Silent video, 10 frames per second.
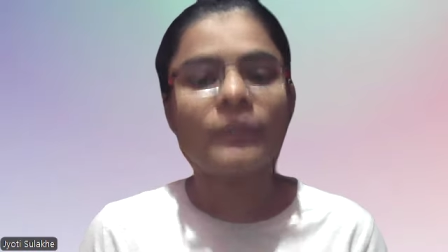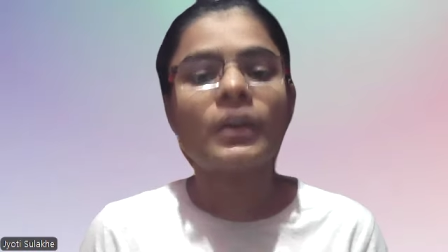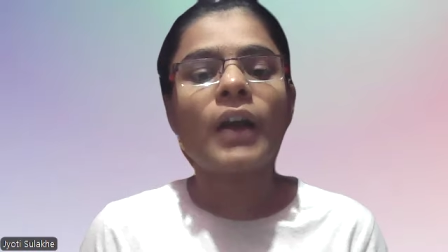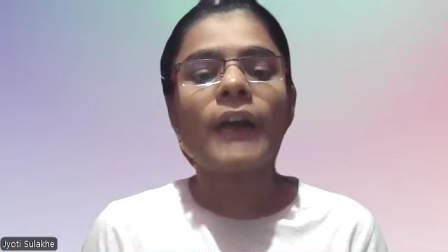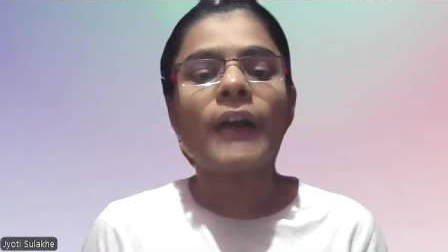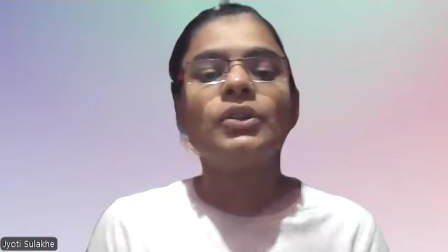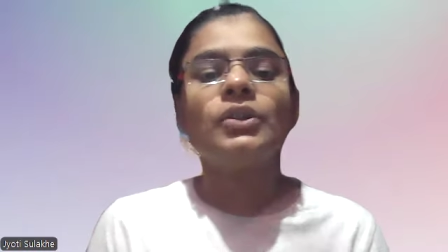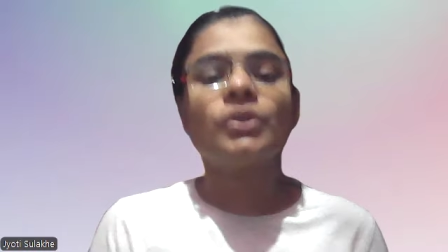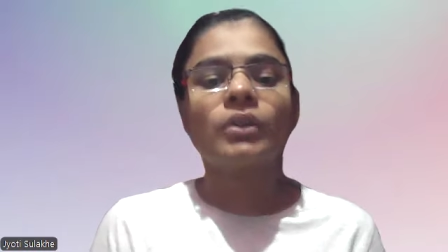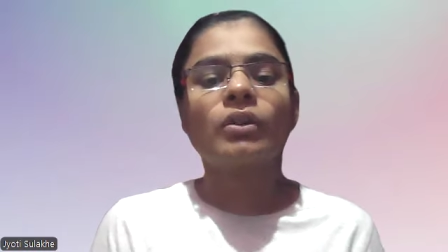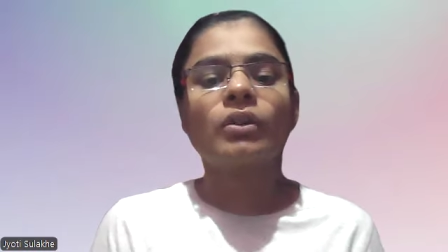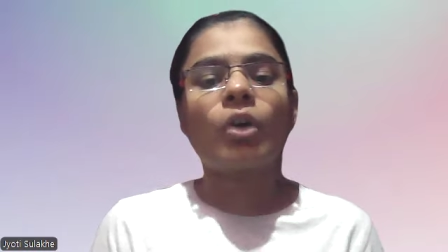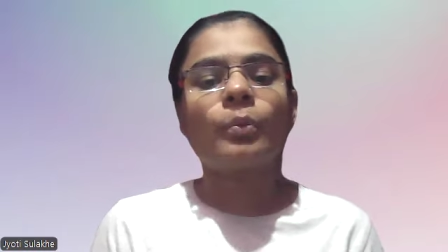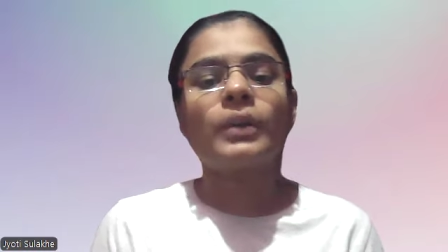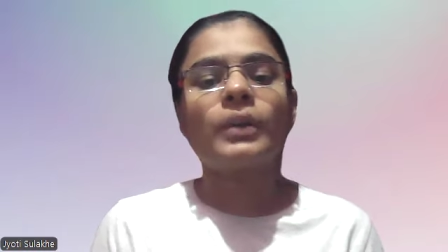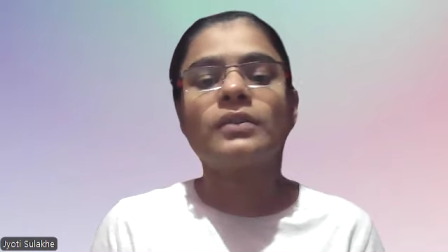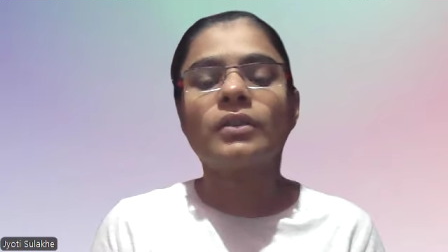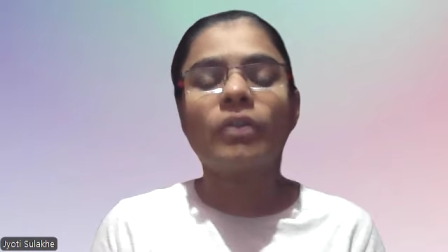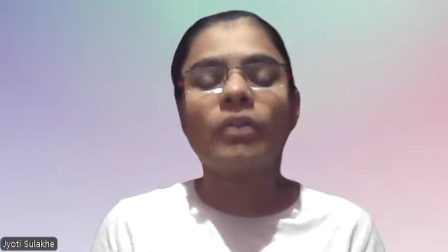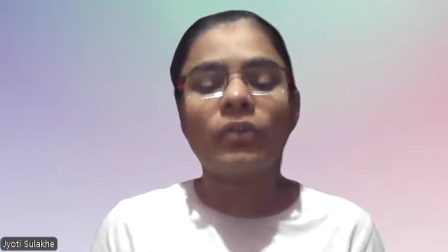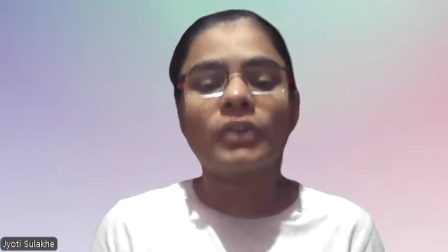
and ensure the comprehensive coverage